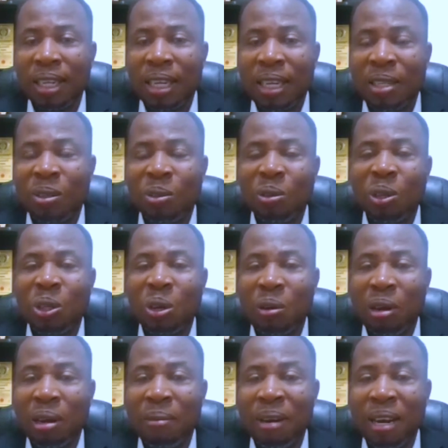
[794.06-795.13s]
A situation
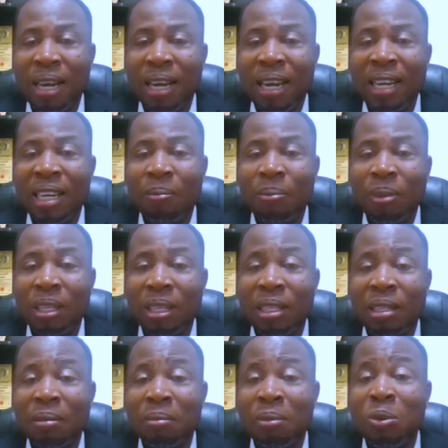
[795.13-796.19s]
whereby NNPC
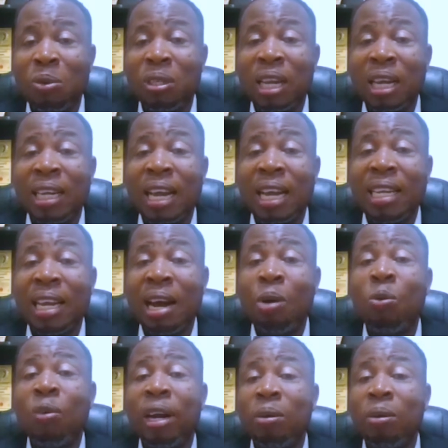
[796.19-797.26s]
looks like they are their own
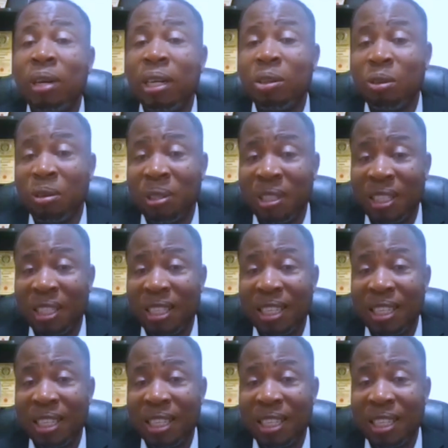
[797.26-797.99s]
regulators.